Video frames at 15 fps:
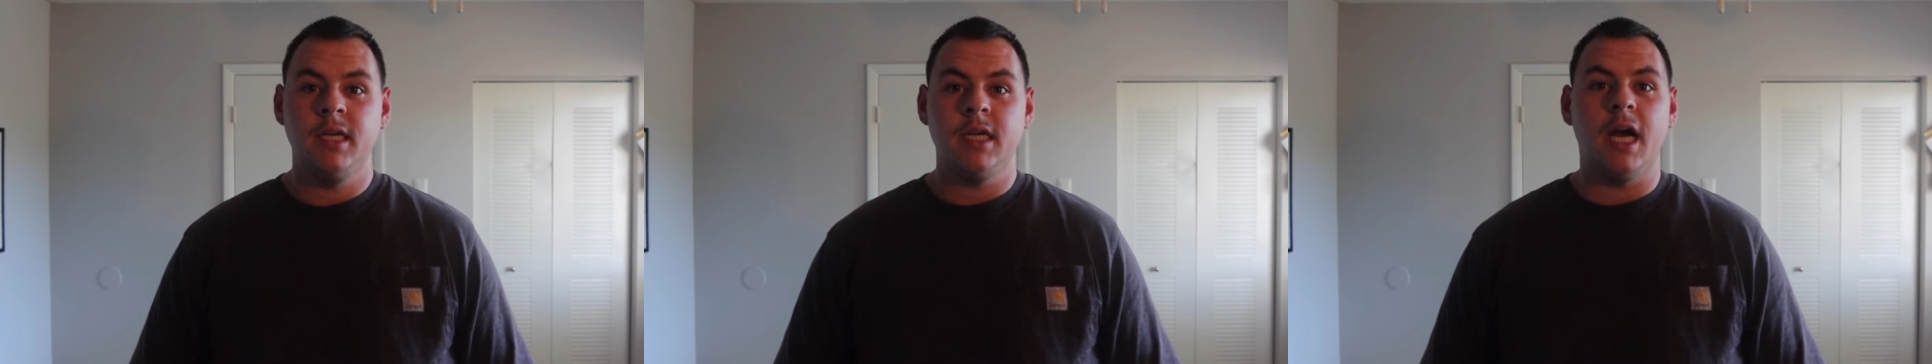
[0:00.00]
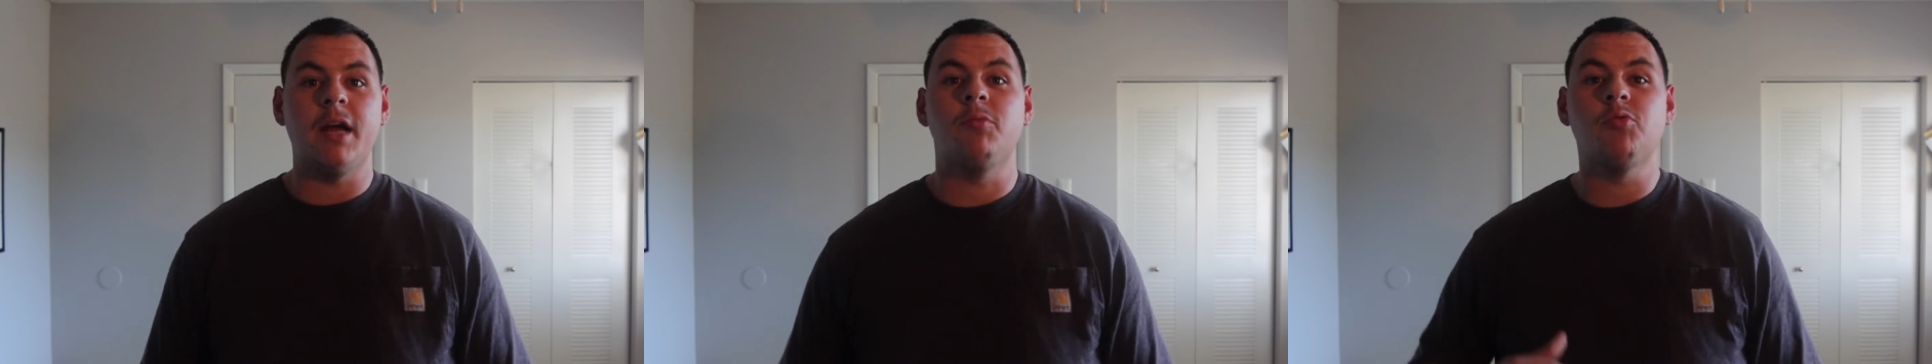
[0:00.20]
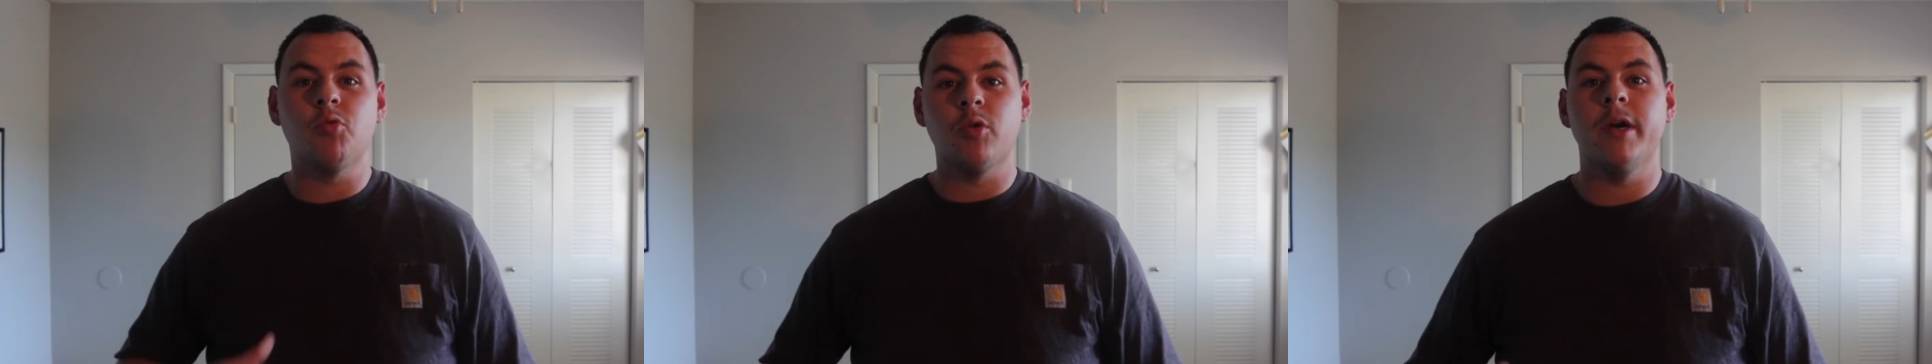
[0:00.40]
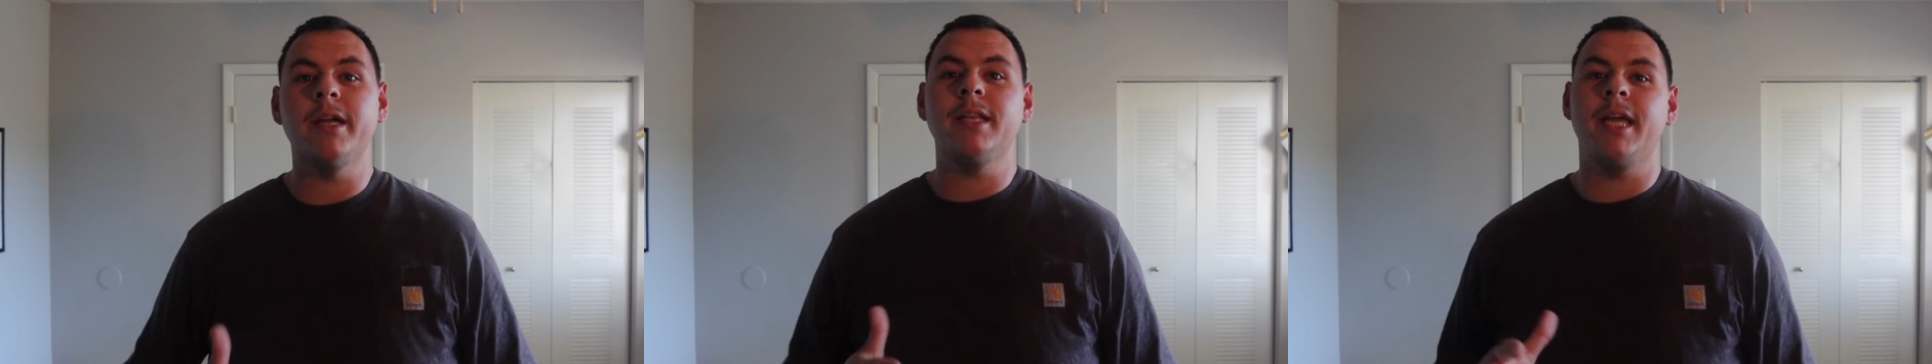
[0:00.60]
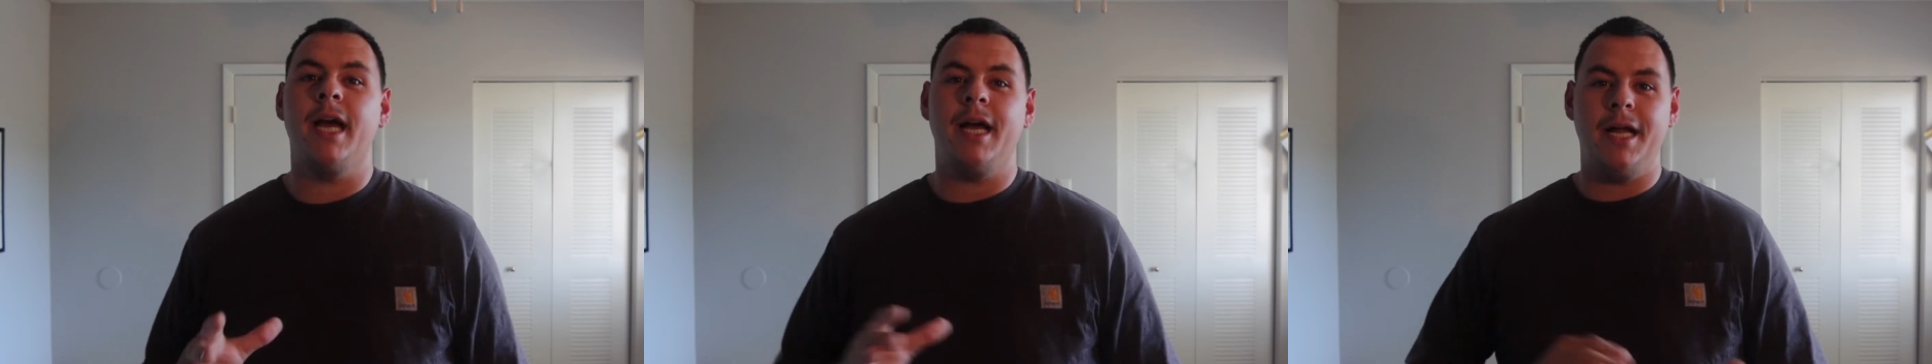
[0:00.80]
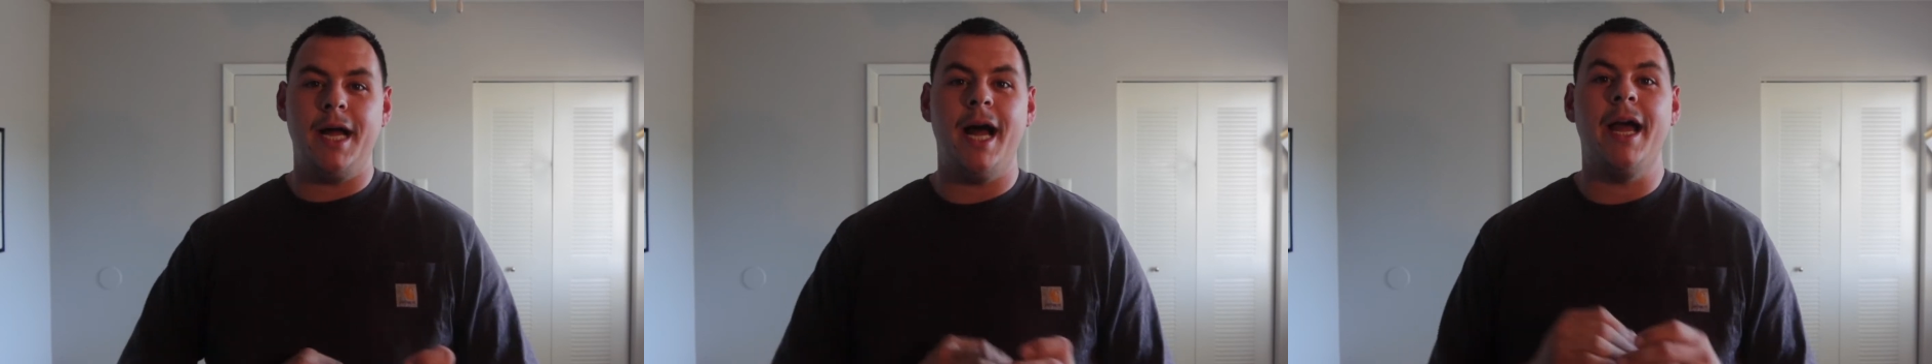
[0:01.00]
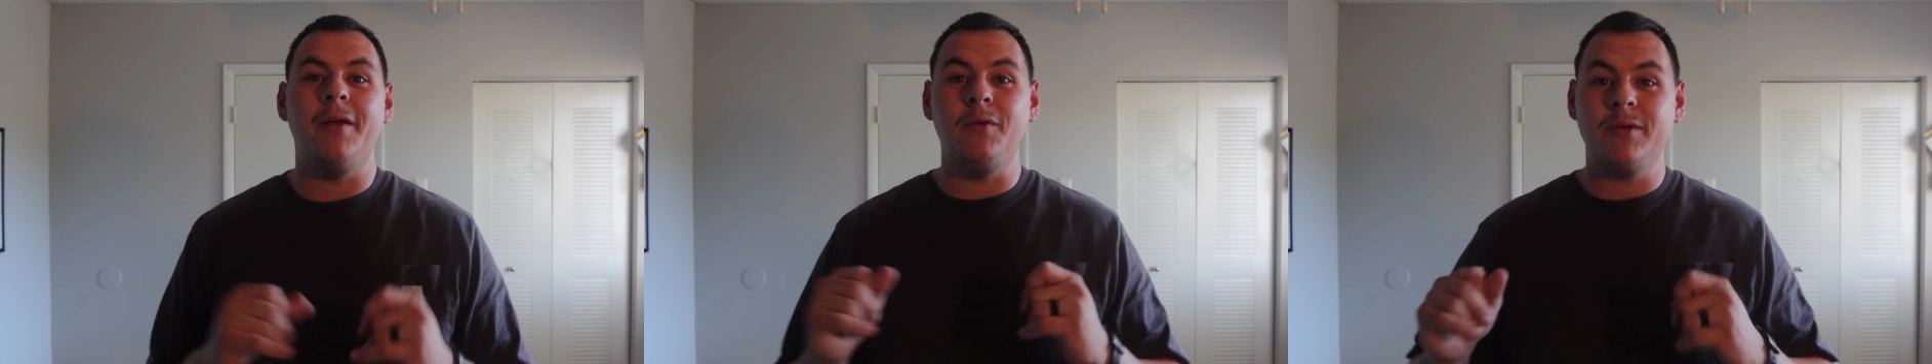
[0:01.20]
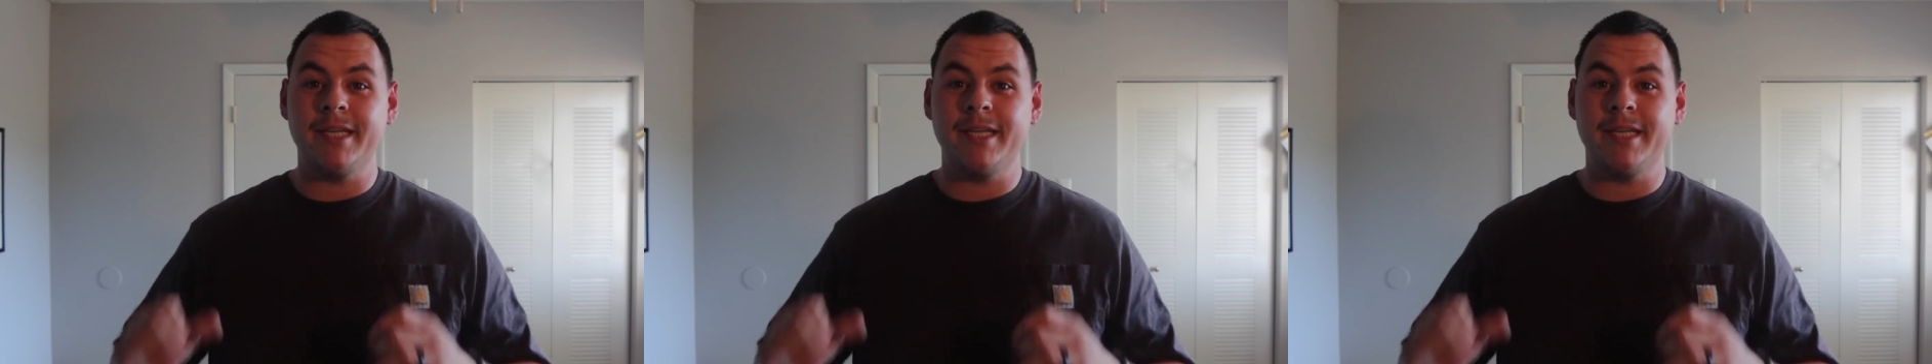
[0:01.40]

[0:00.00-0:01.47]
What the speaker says: I